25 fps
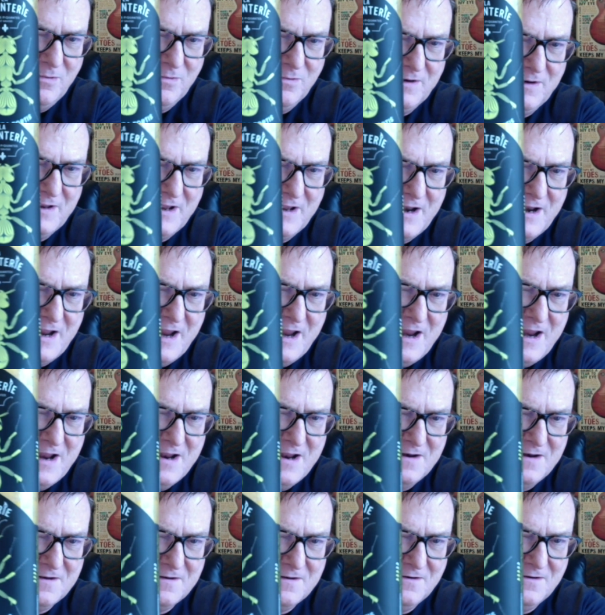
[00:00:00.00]
with that
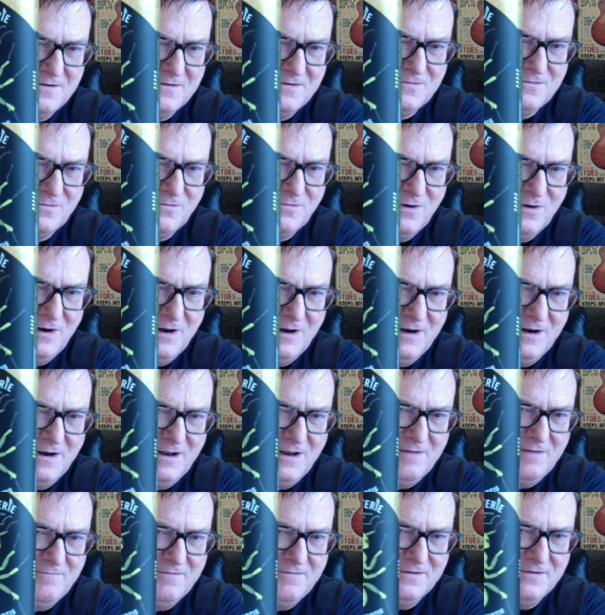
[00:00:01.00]
ant. Just really
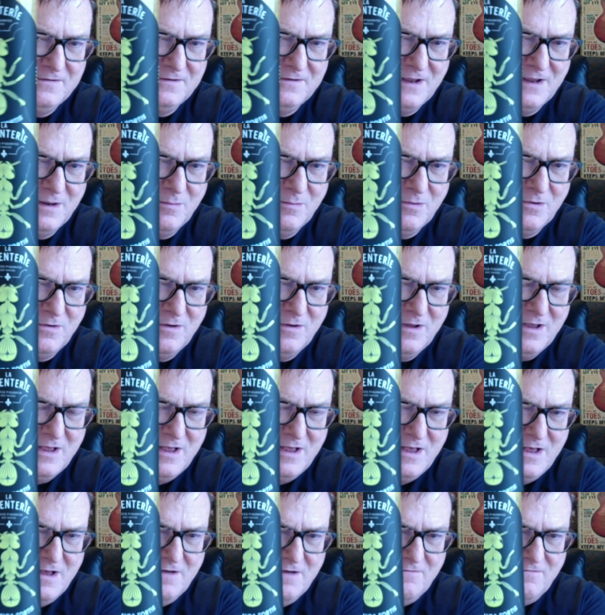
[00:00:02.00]
love this label.
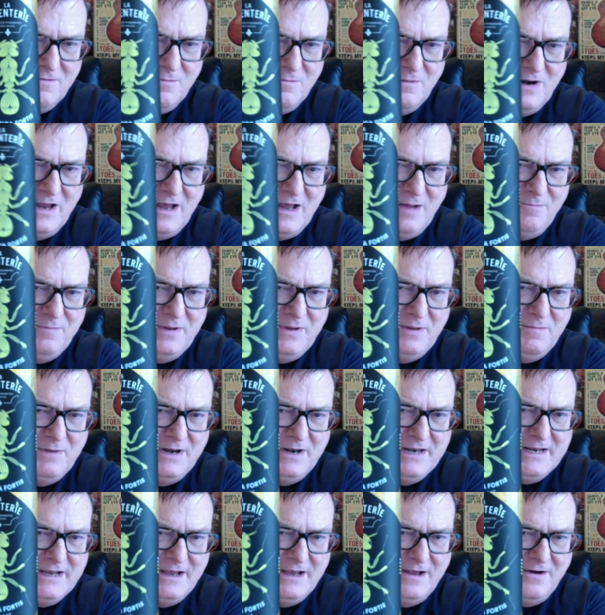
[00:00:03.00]
From La
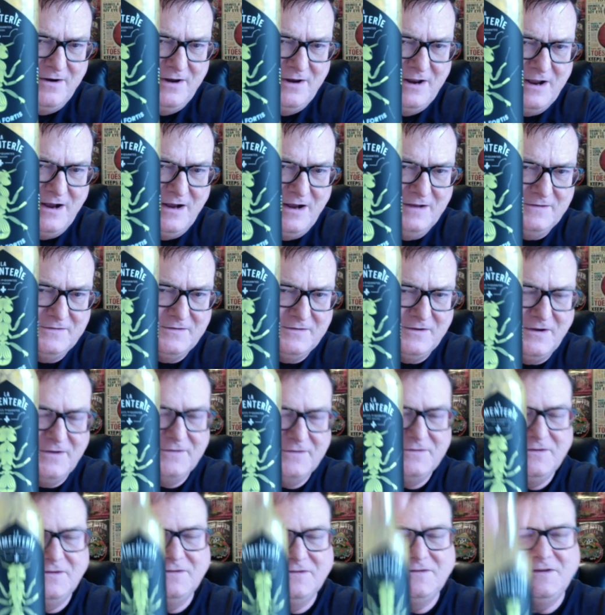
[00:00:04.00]
Pimenterie Hot
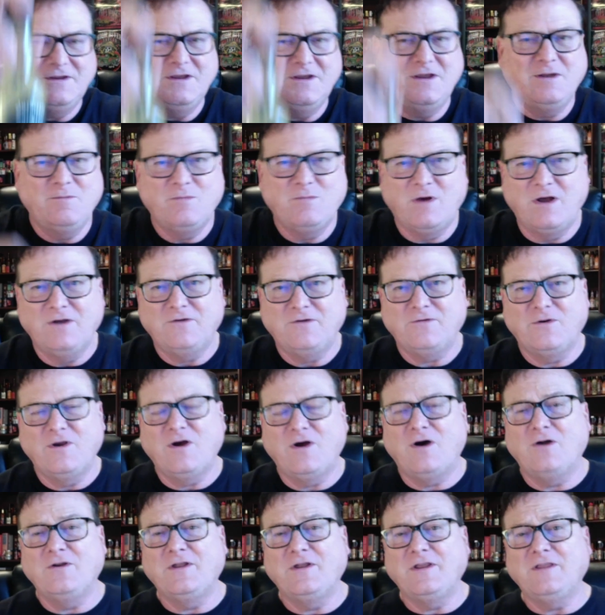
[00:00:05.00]
Sauces in
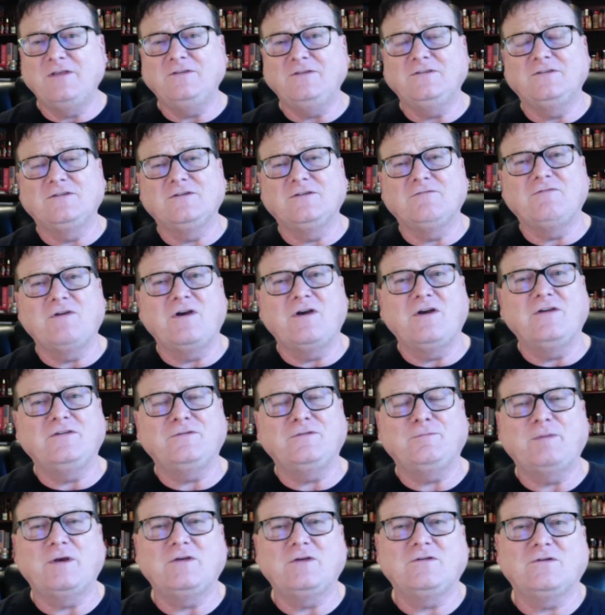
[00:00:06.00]
Montreal. Now this is a very
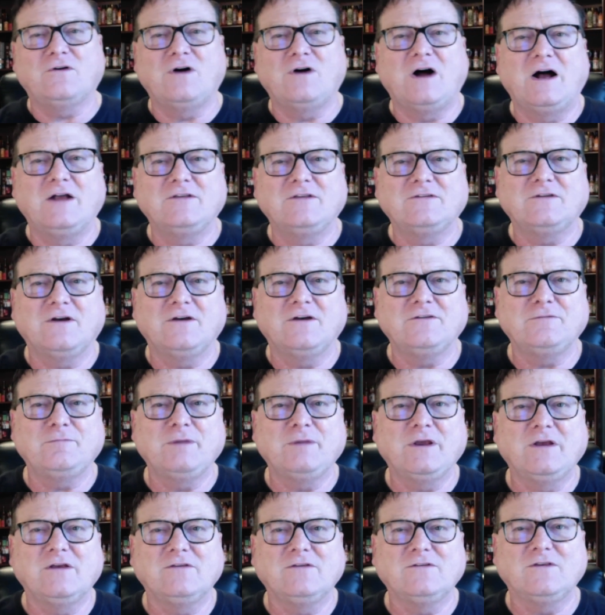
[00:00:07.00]
special hot sauce
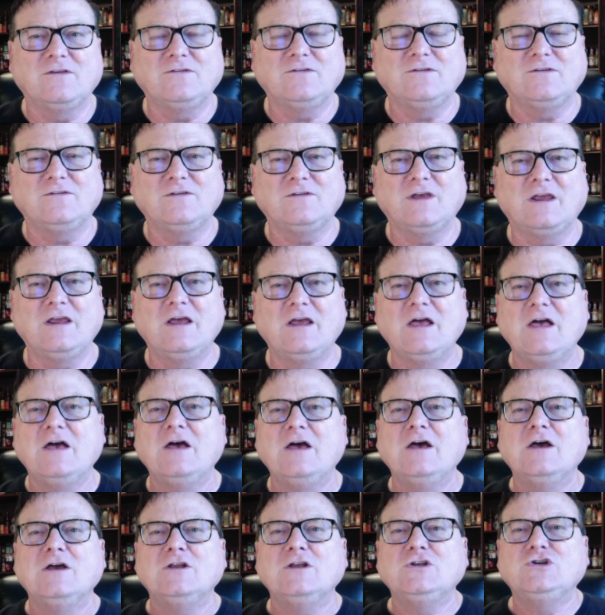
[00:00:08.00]
because this is a
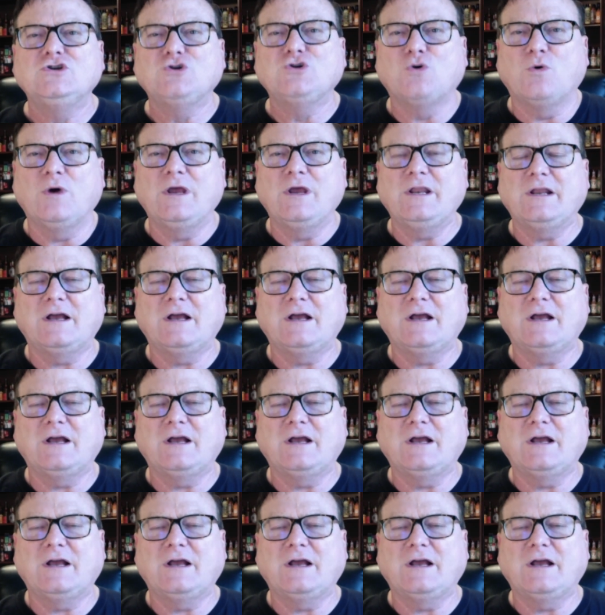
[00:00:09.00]
joint